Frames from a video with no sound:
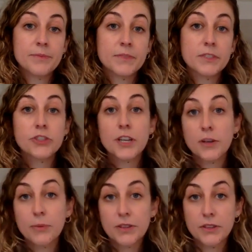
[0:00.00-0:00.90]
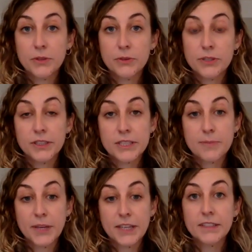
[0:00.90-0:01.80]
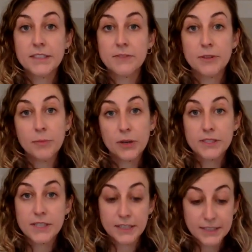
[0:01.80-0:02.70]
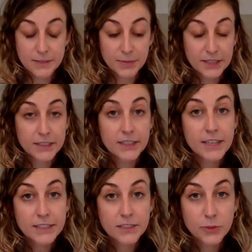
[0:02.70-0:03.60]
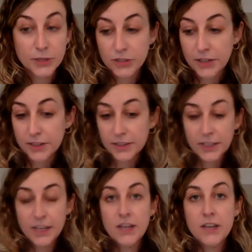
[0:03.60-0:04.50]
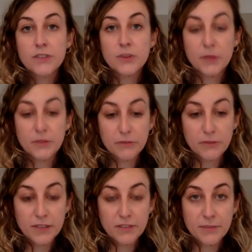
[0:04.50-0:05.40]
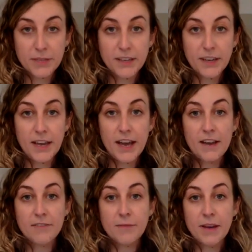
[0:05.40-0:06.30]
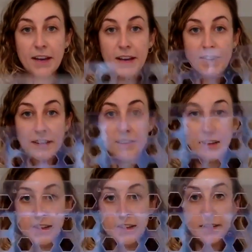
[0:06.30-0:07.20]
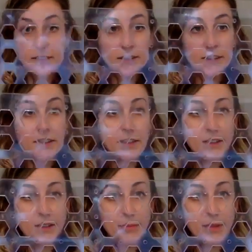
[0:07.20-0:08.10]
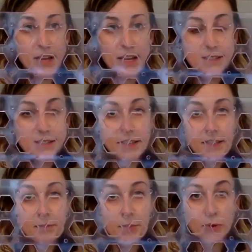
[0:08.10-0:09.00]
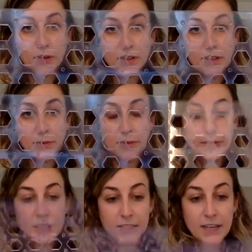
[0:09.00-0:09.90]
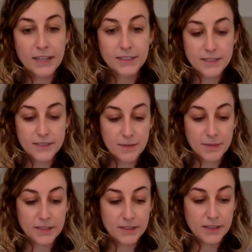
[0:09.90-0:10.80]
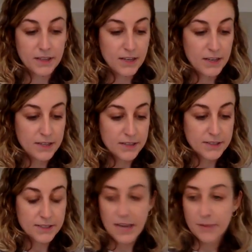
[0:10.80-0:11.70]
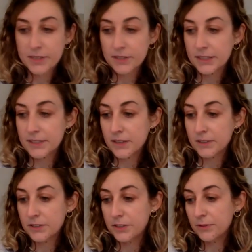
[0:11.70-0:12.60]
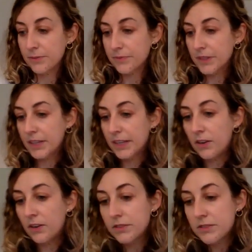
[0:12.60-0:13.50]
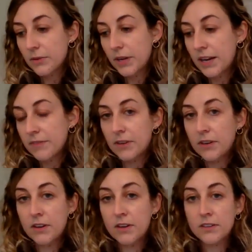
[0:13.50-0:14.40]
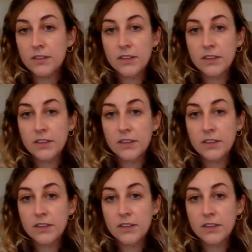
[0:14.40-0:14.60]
share with you to explain the different parts that need to be connected to each other. So in front of me, I have my clear plastic board where we connect some of the snap circuits onto. And I also have all